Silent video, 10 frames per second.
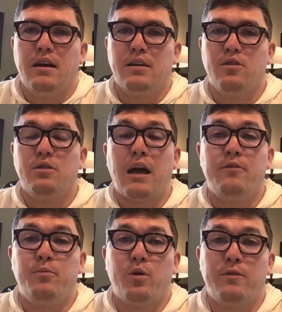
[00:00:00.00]
Hello,
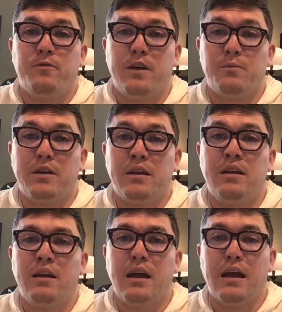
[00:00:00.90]
LifePoint
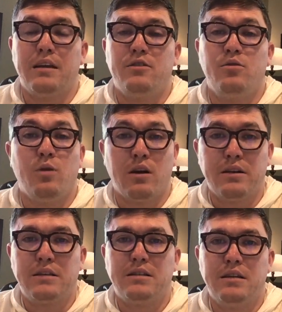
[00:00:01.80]
family, and to our
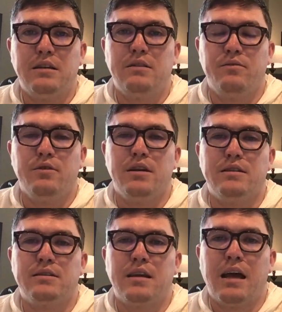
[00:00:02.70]
extended friends.